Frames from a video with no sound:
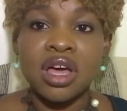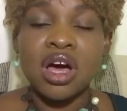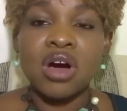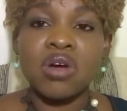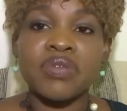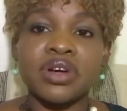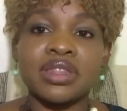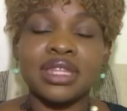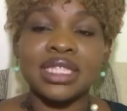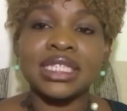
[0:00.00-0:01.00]
However,
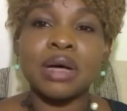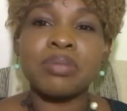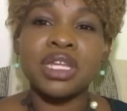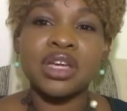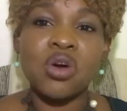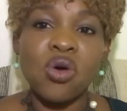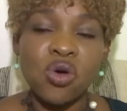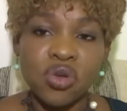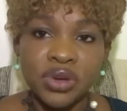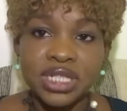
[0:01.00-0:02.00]
this happening
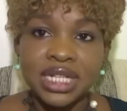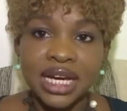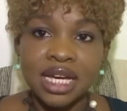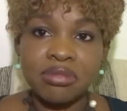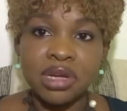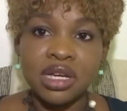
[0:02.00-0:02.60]
over time